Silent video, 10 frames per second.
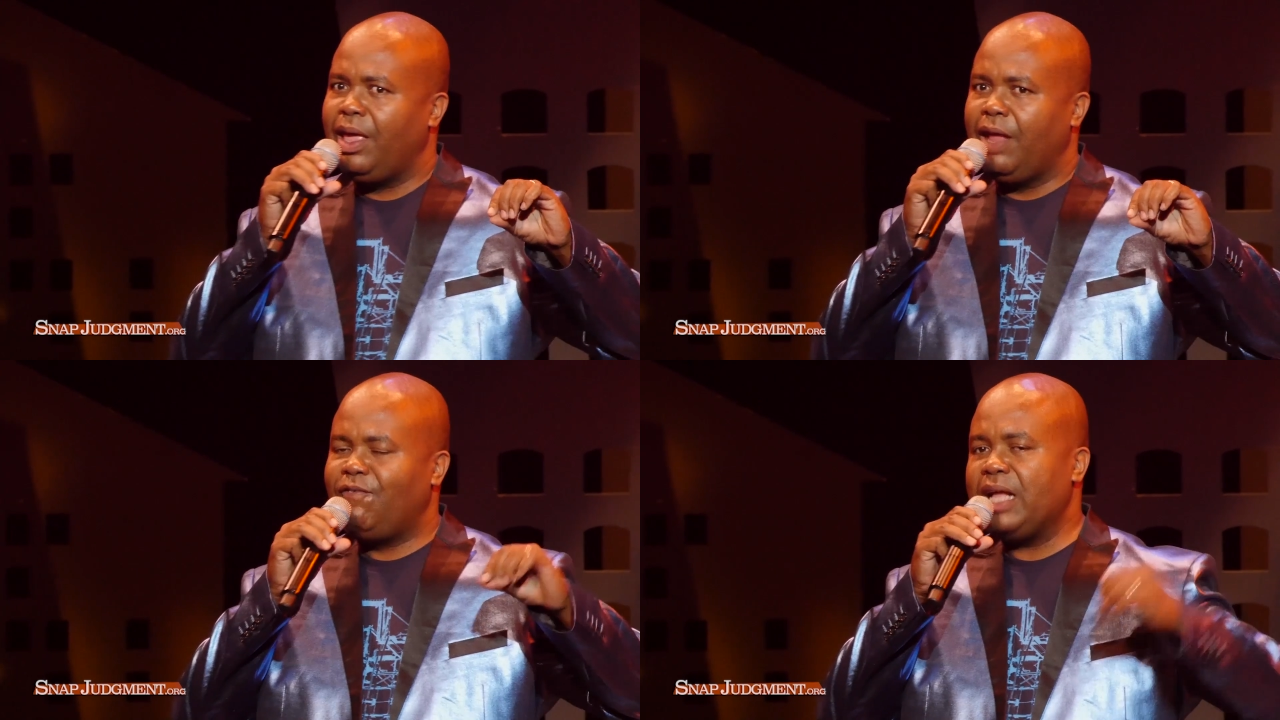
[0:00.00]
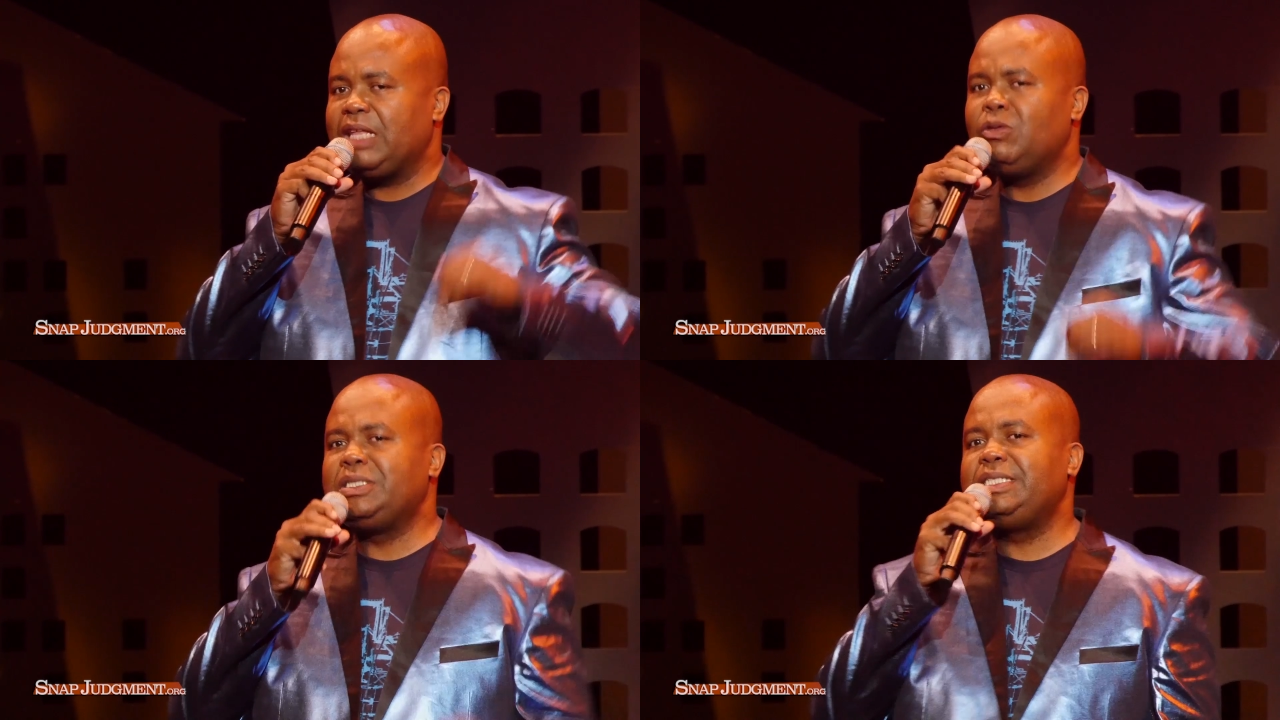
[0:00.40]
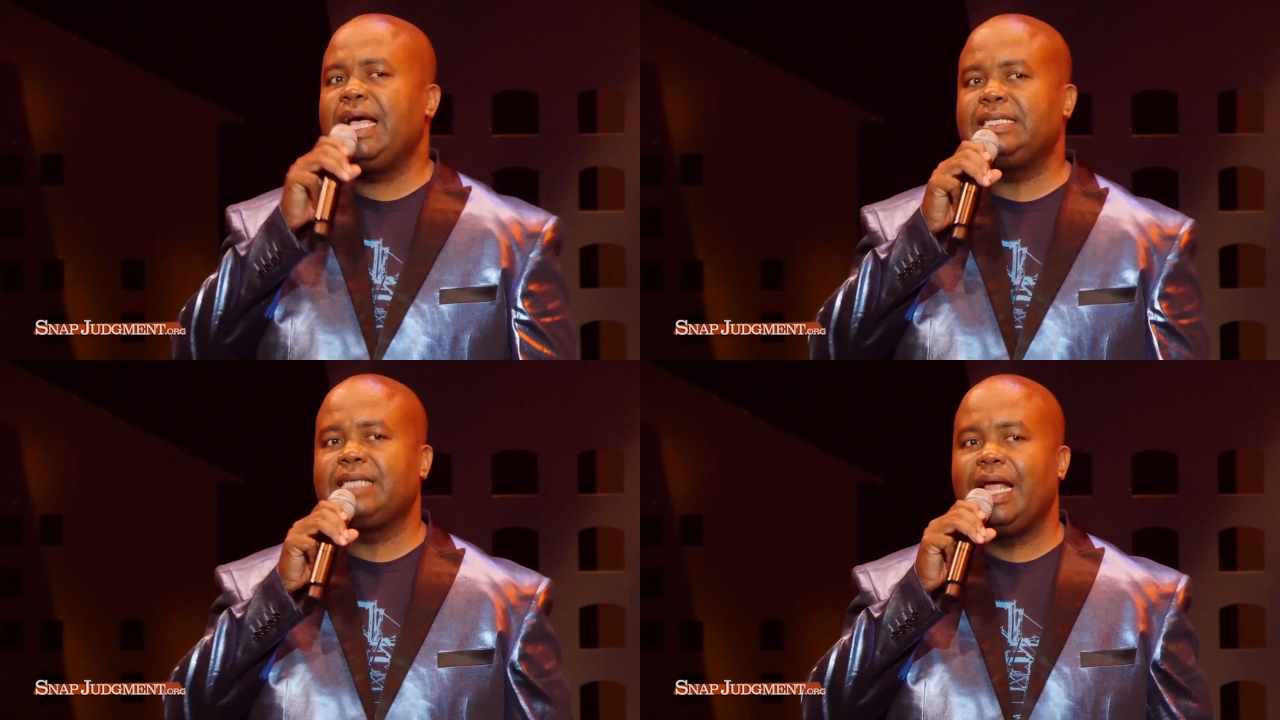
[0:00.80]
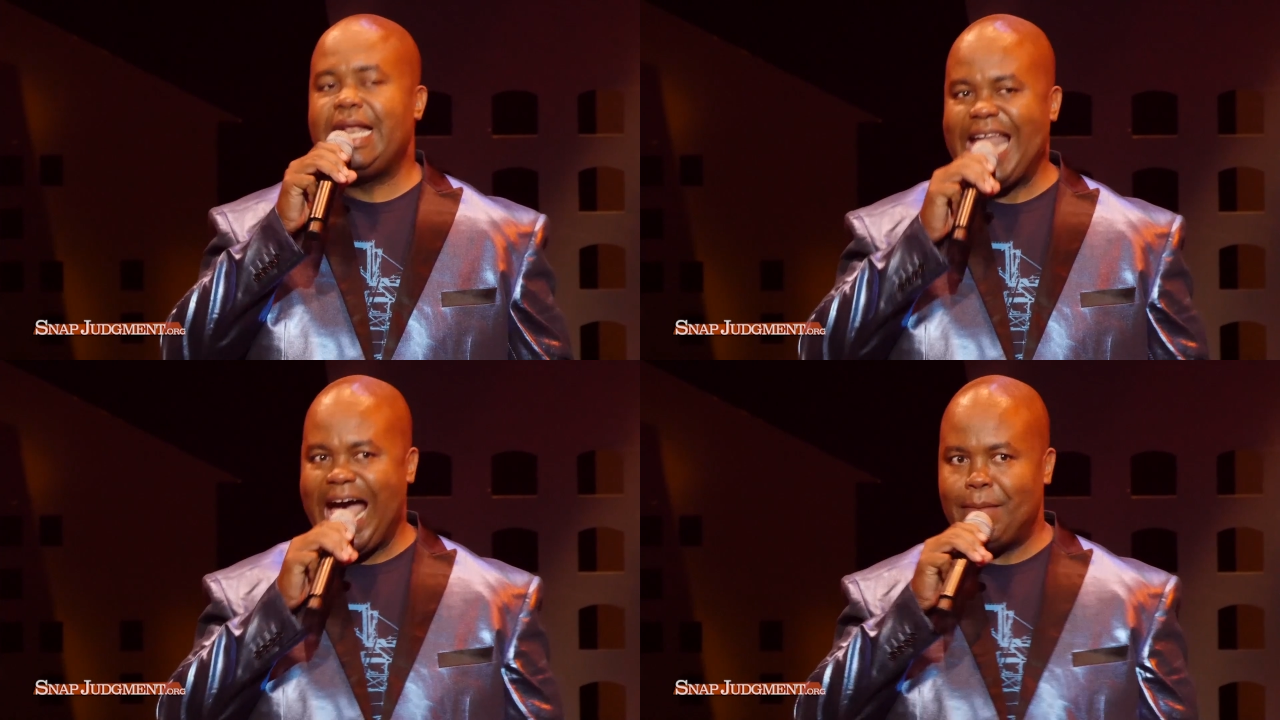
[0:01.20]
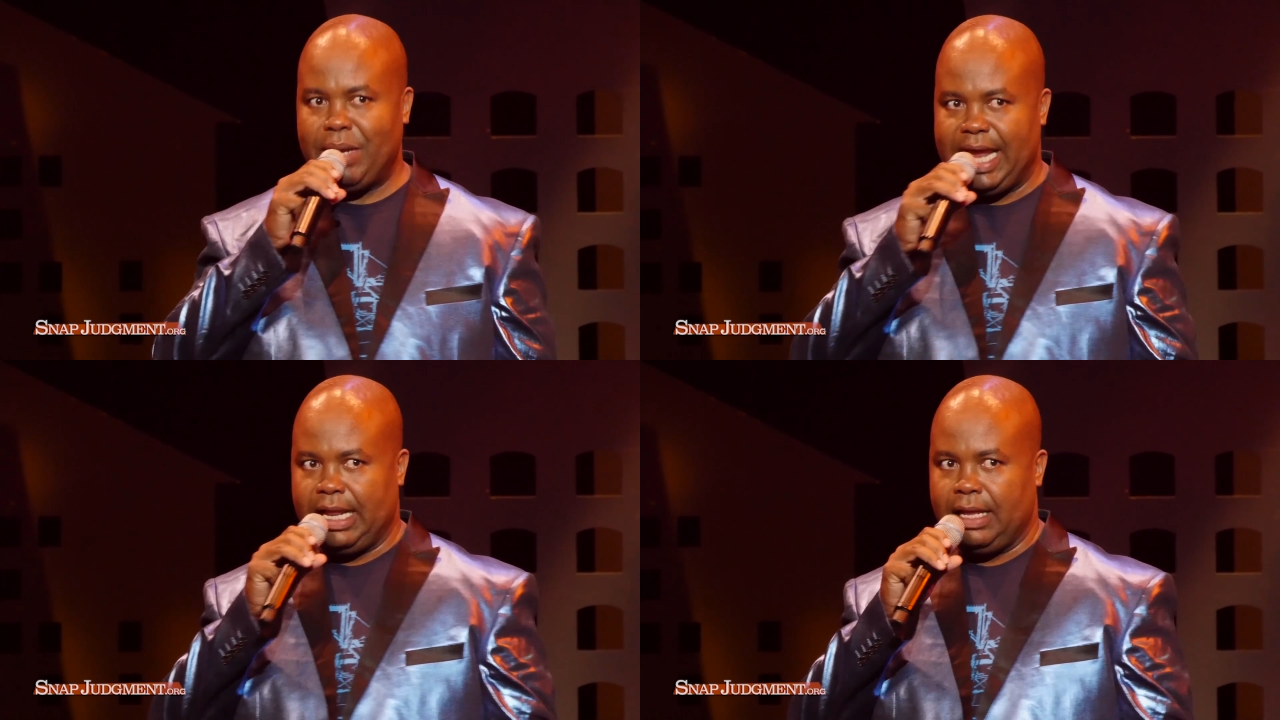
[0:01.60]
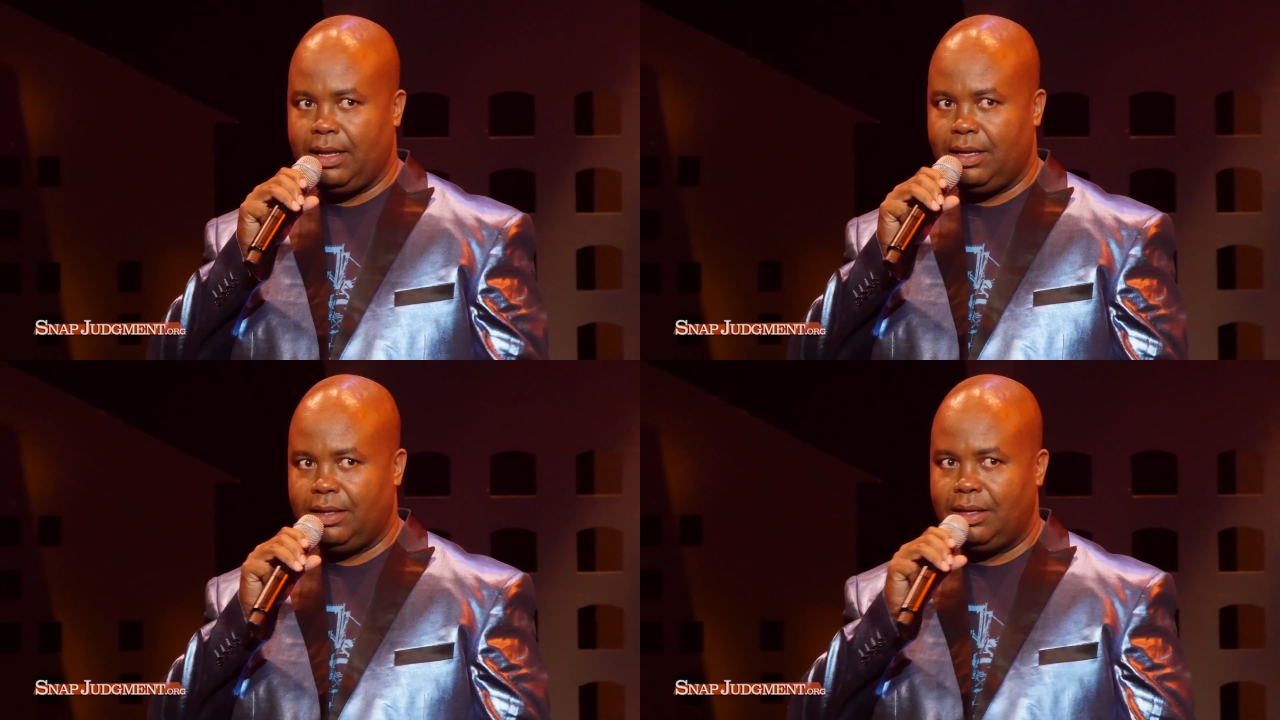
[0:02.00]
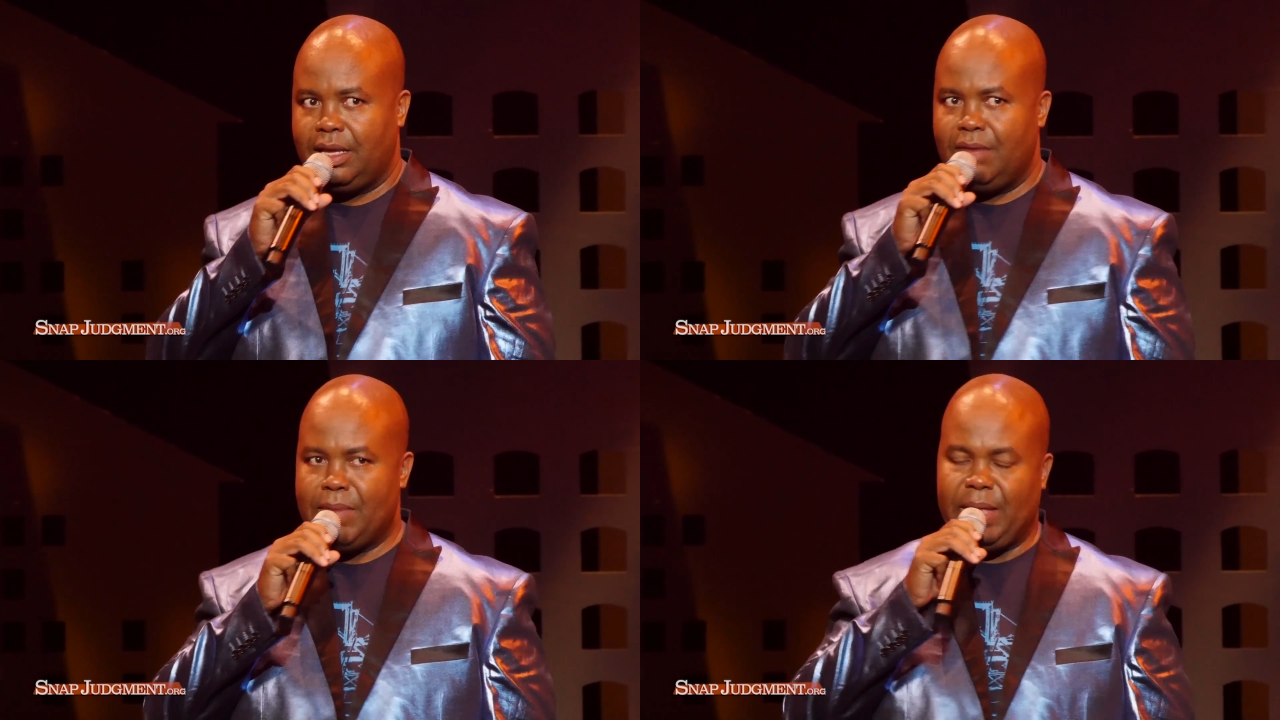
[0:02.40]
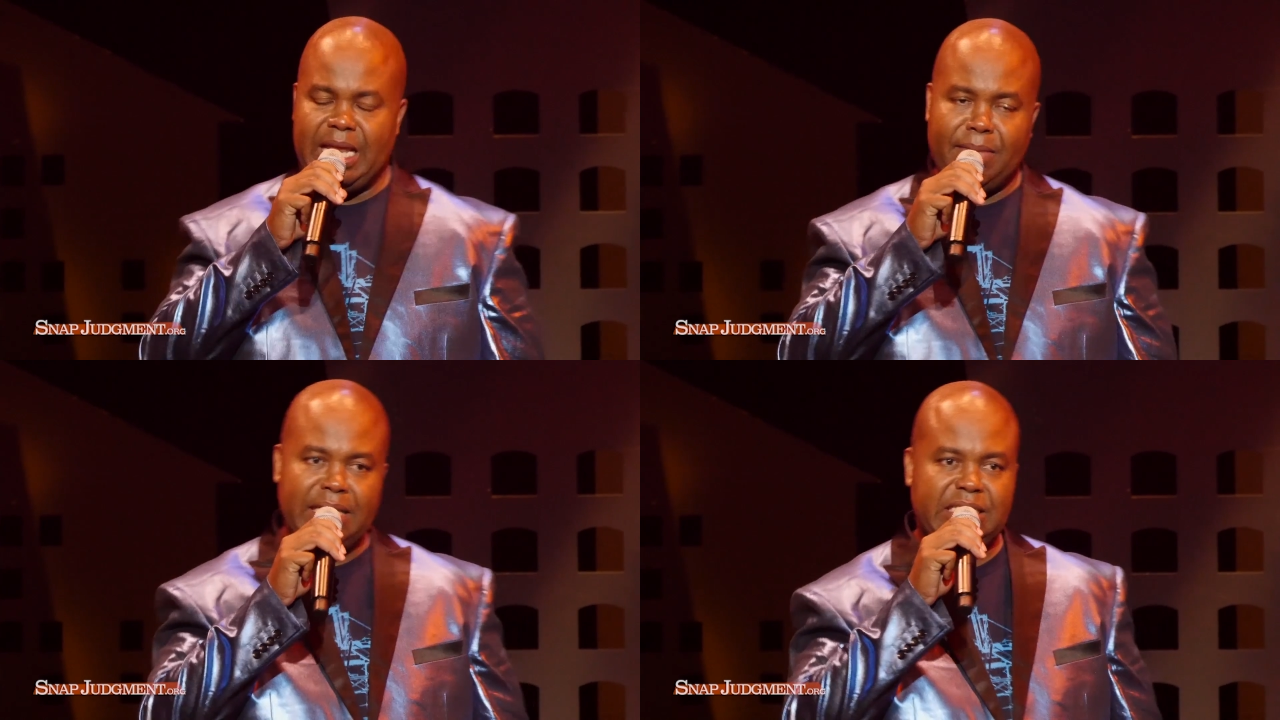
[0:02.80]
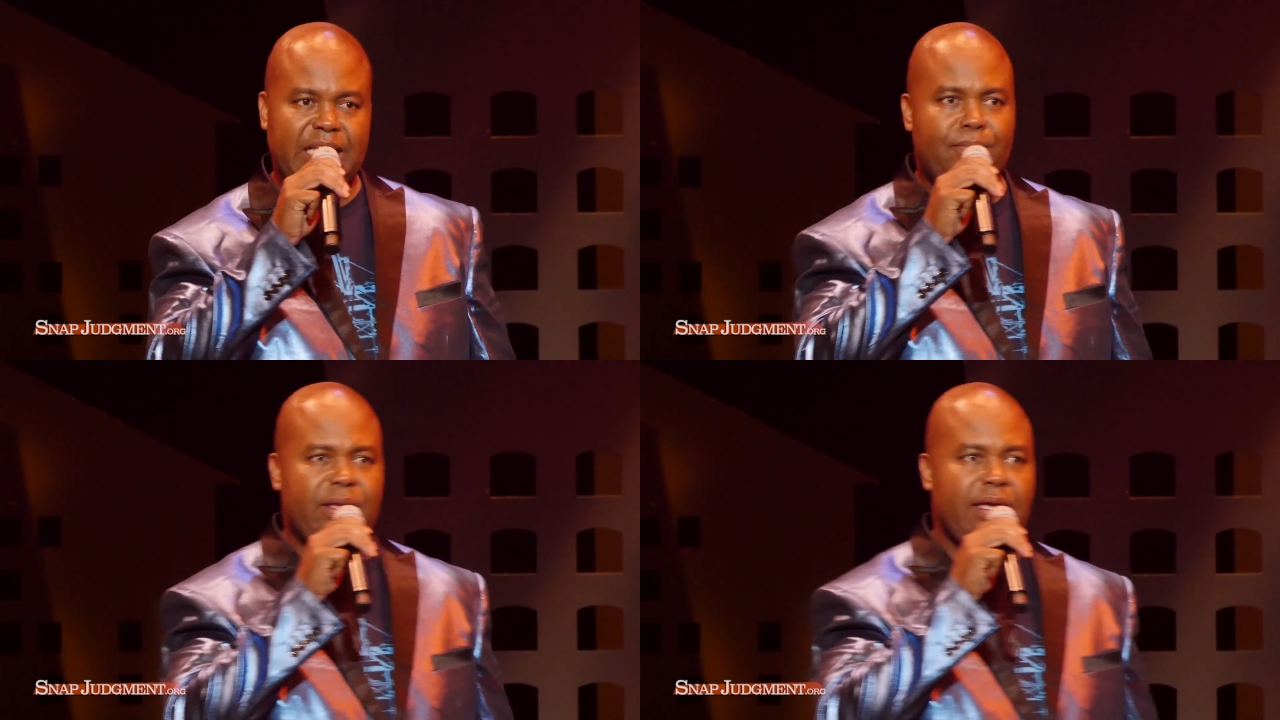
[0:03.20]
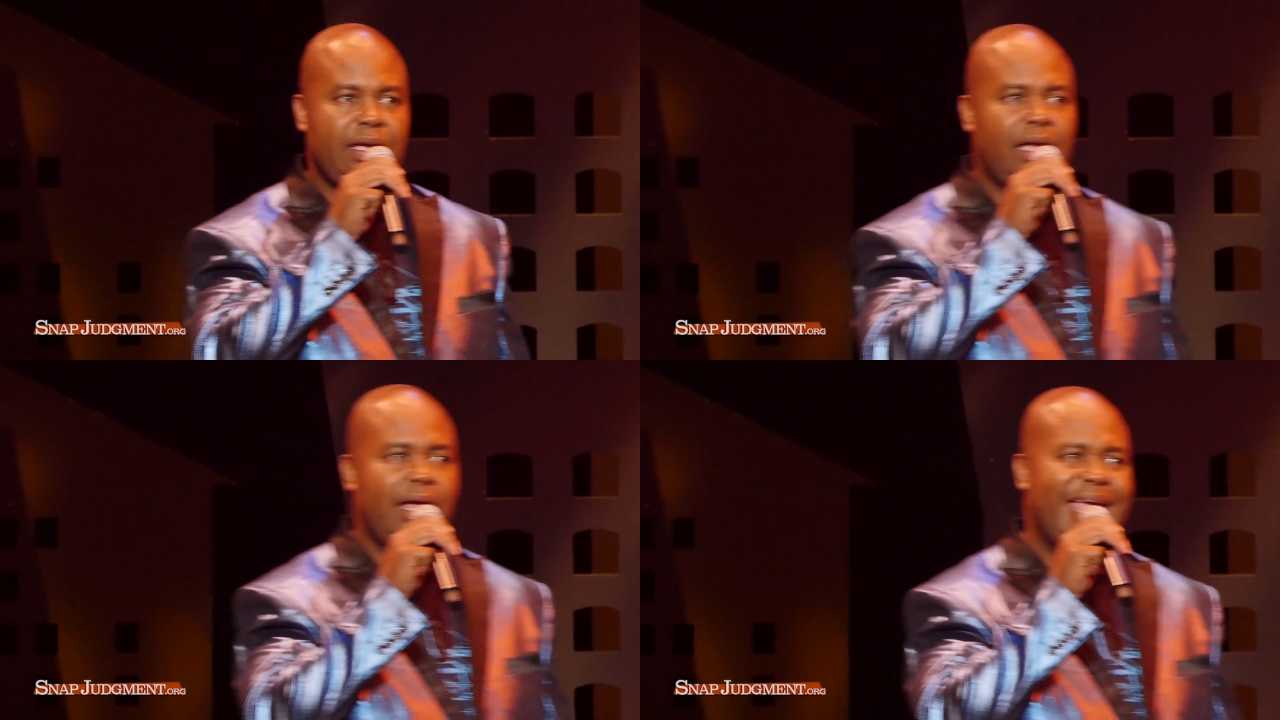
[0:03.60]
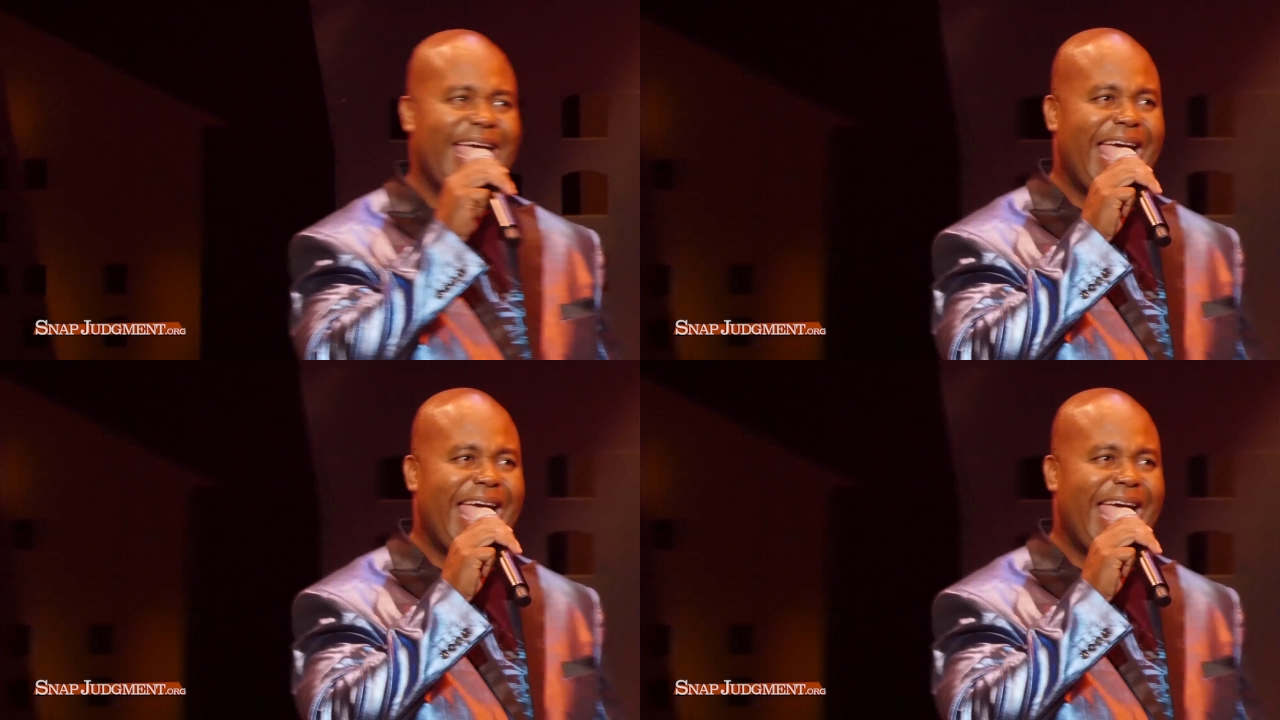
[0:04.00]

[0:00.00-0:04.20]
In fact, he was just nominated by the NAACP